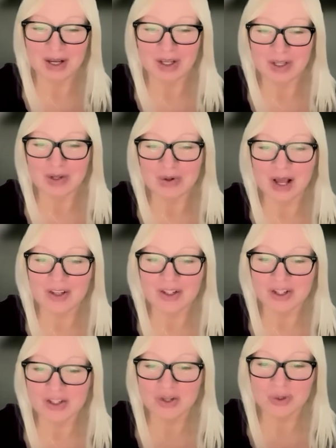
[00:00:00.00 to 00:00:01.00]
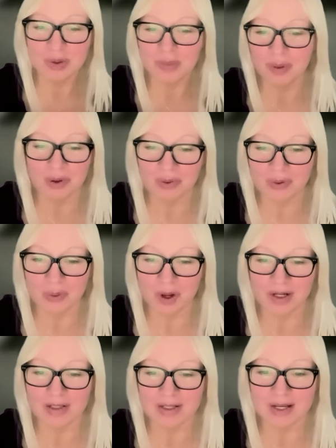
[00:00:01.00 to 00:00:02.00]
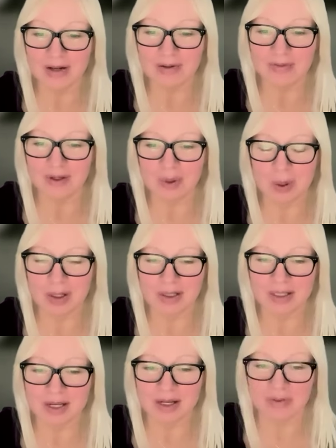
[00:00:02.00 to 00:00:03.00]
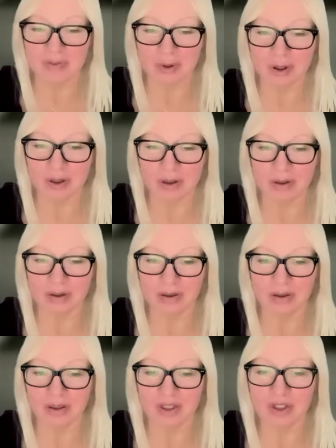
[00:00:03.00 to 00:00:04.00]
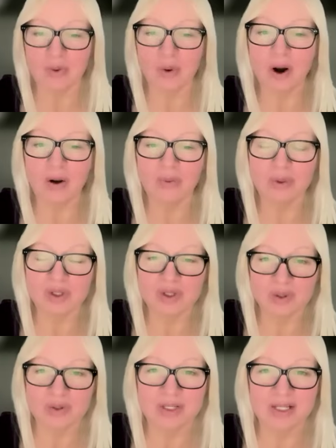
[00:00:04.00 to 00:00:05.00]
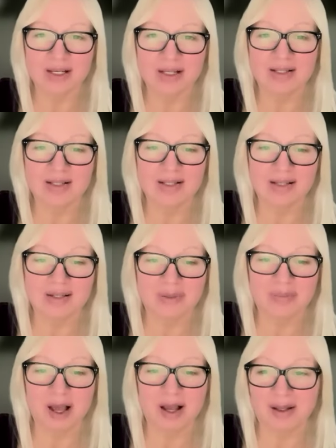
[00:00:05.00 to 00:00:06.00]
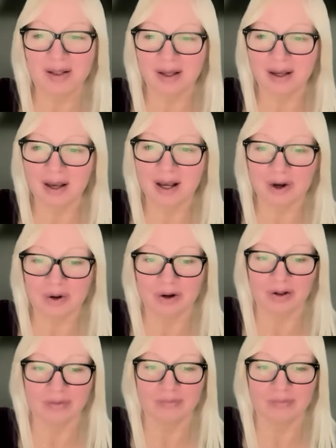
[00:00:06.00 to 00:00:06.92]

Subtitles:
You're not just doing both quantitative and qualitative work. You are reducing systematic error.